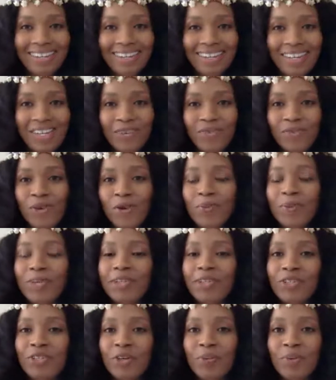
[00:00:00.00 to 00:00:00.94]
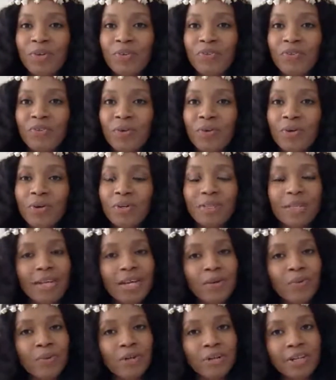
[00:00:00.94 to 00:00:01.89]
enrollment is open for the
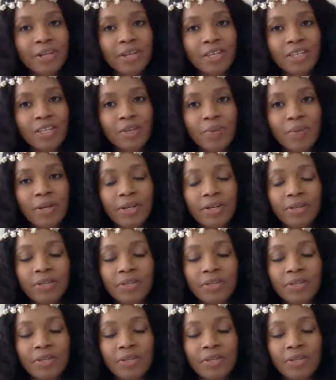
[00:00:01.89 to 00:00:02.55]
Lightworker Incubator.